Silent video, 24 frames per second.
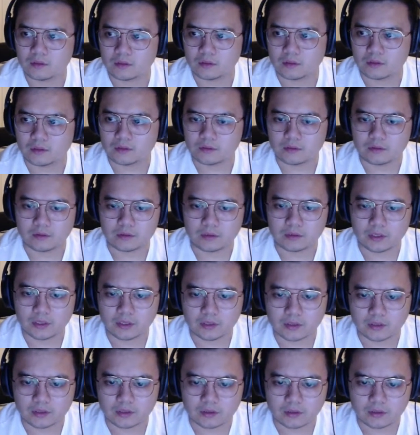Let's
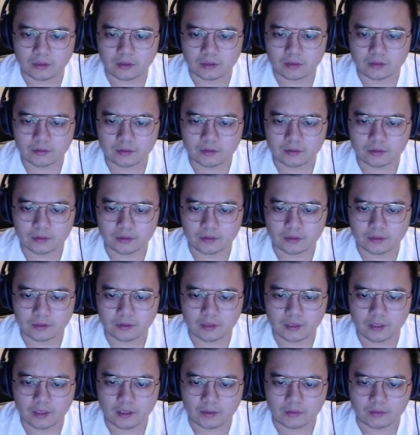delete
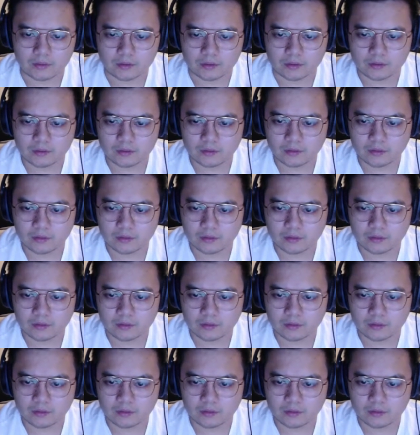that one.